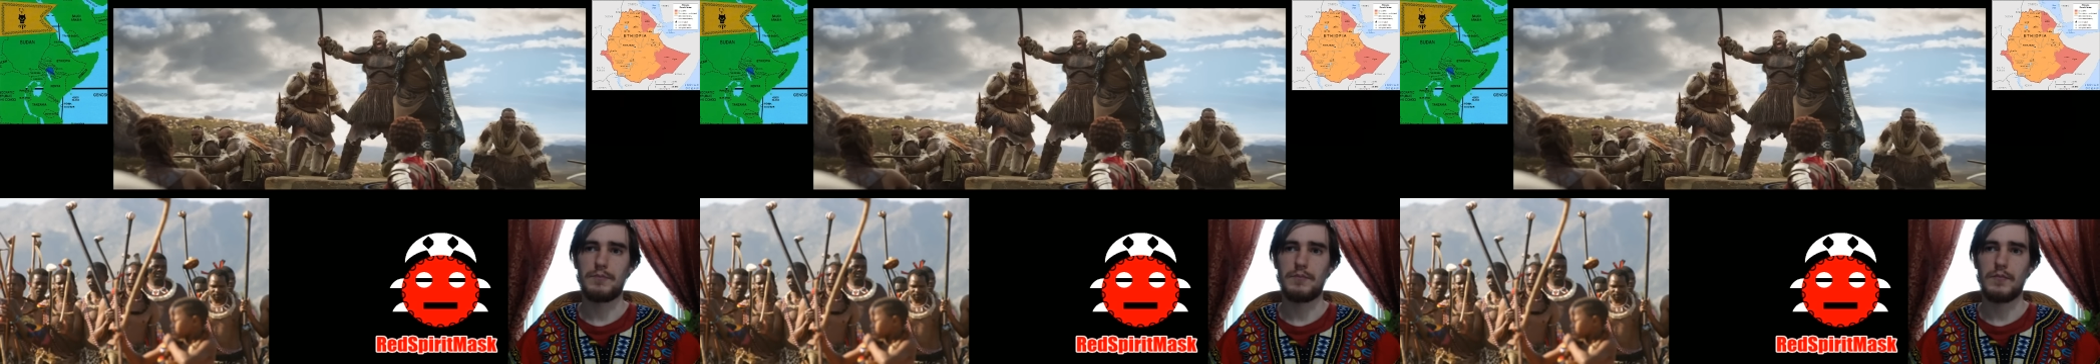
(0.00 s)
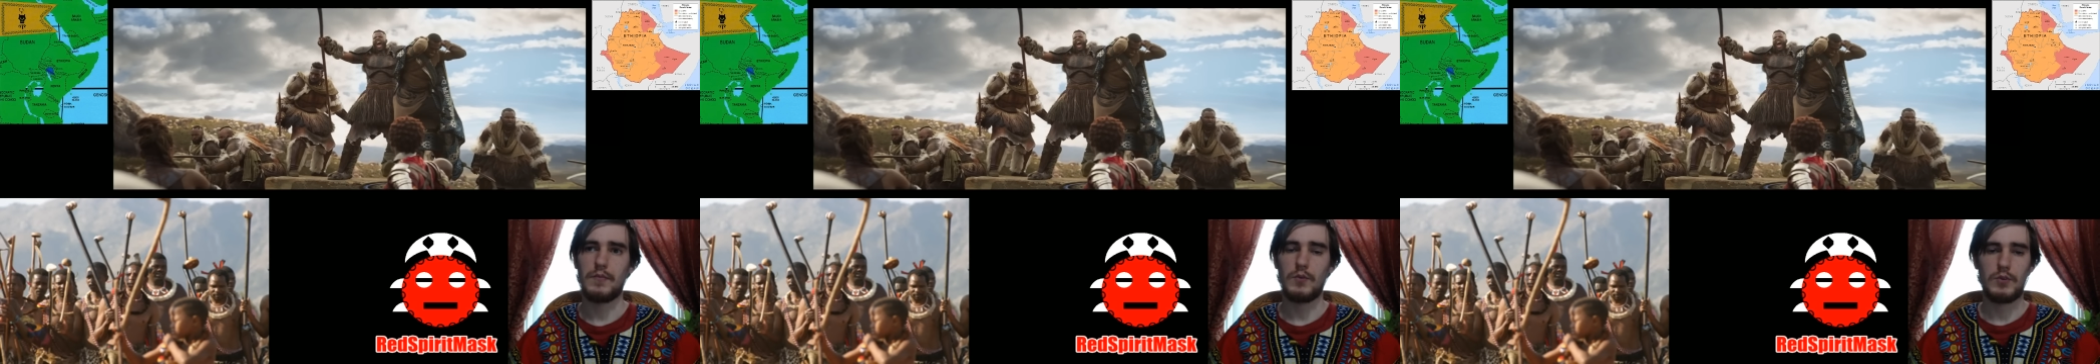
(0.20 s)

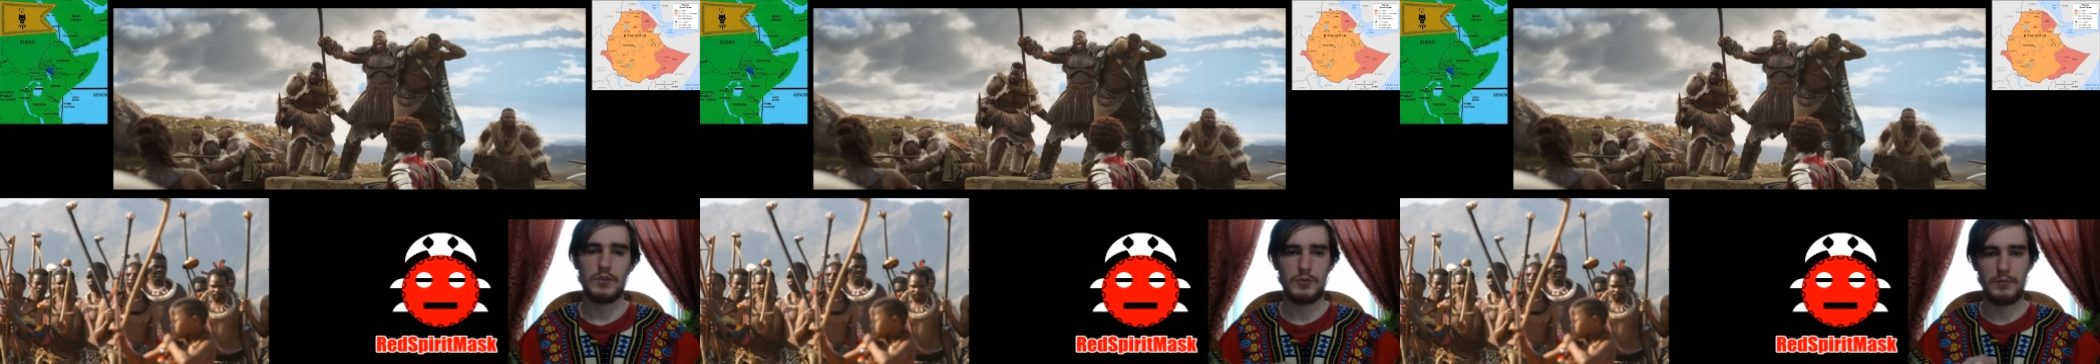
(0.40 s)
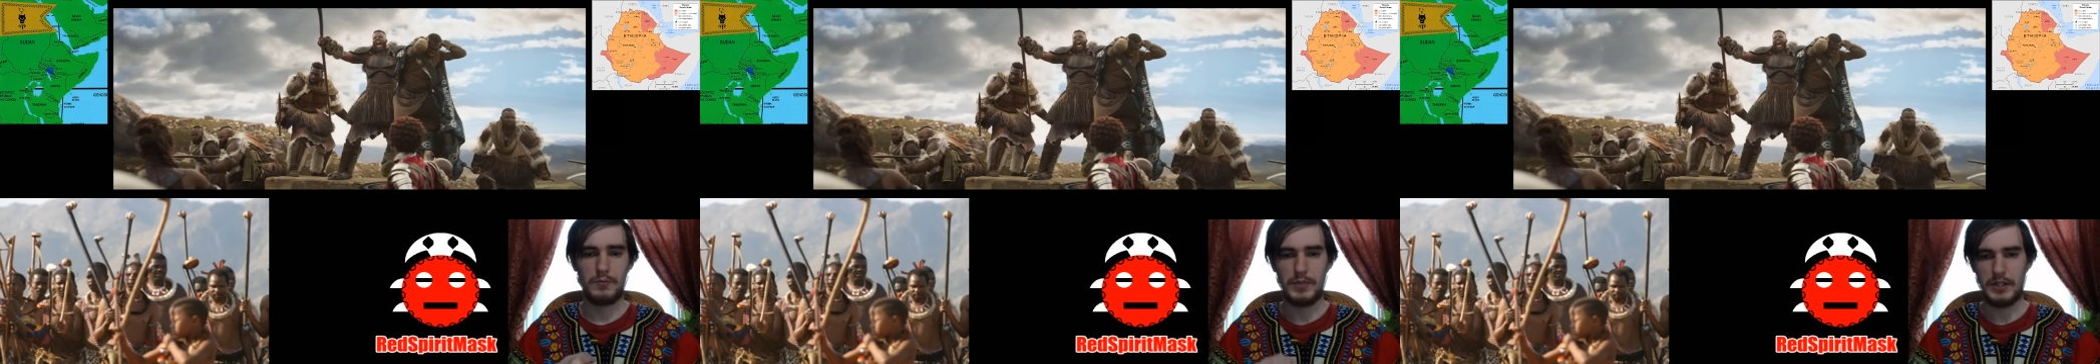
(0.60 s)
which
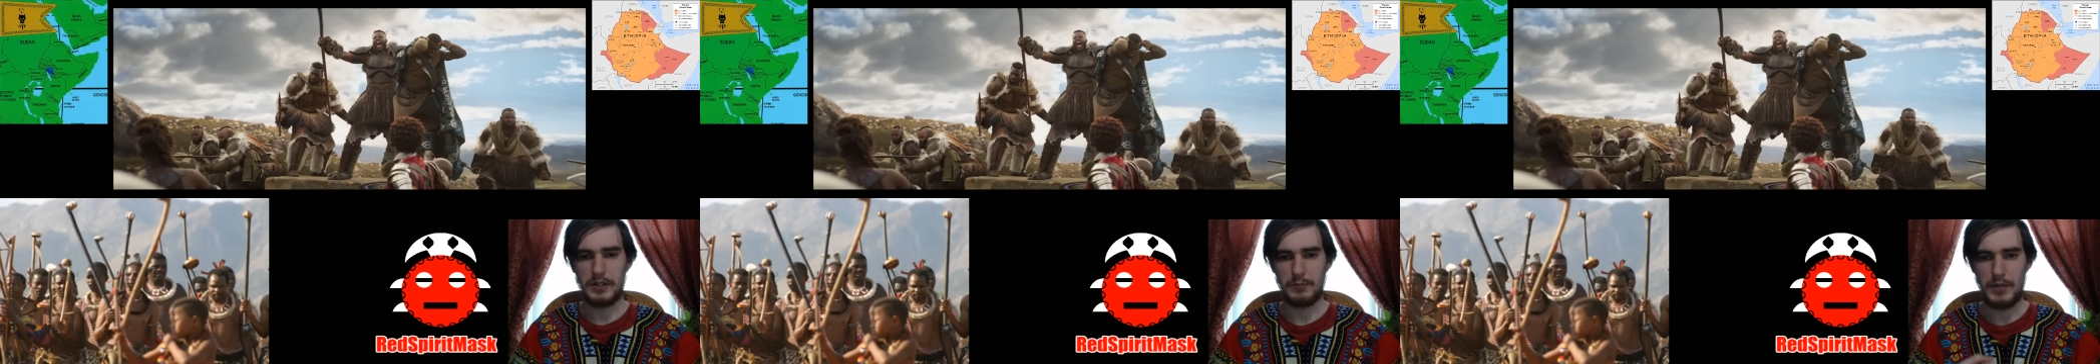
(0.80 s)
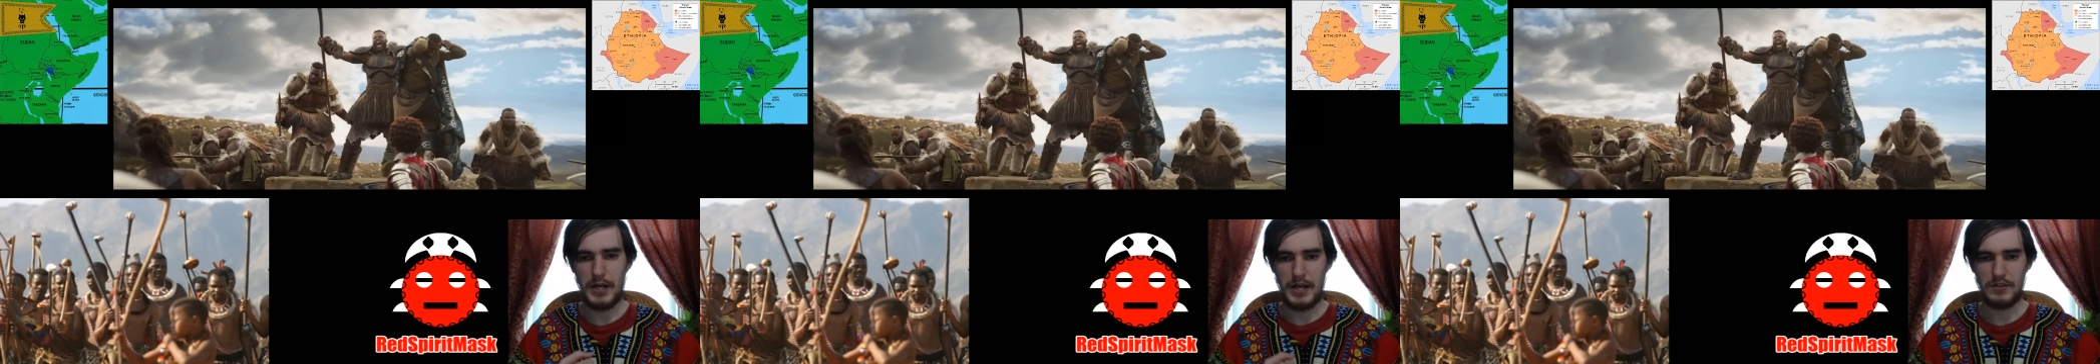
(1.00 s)
being
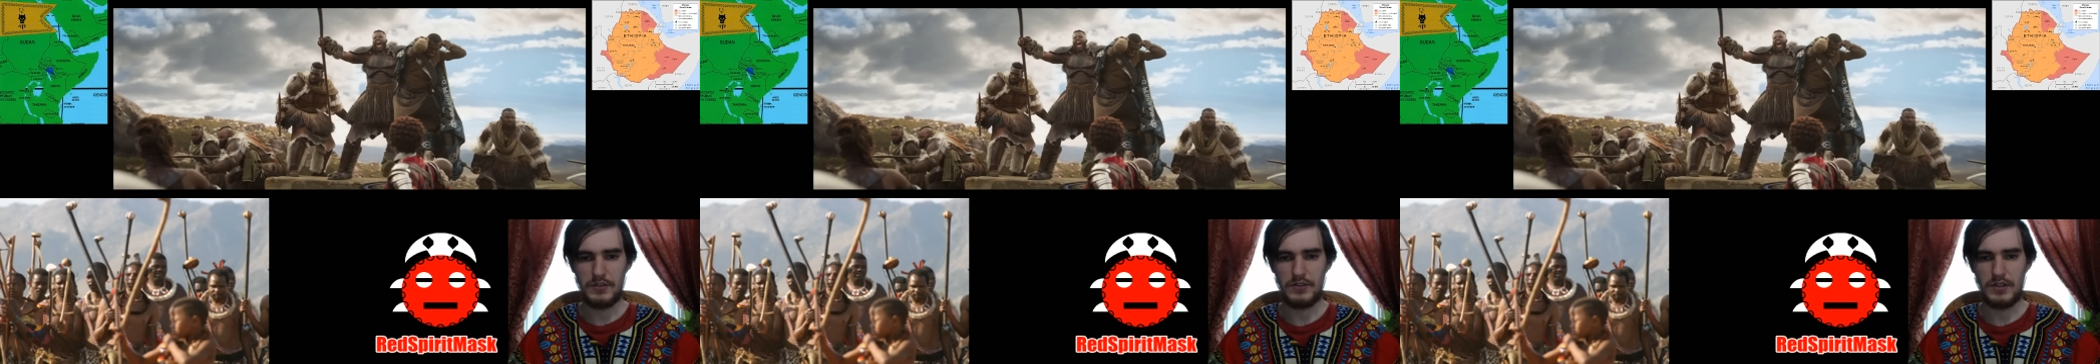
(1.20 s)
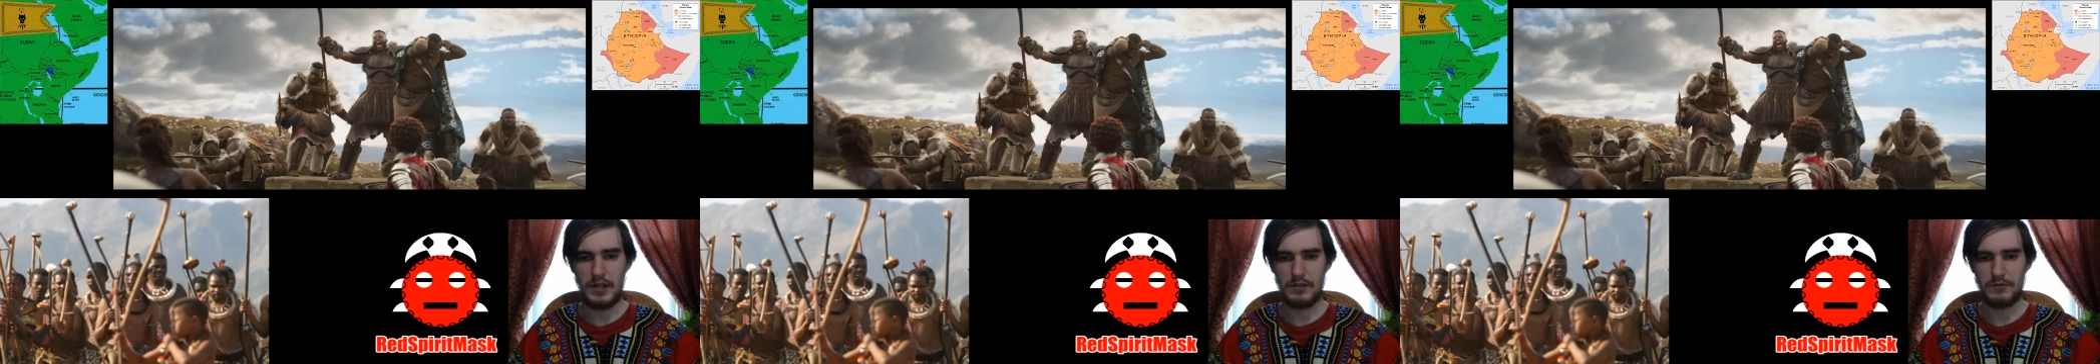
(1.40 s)
passed down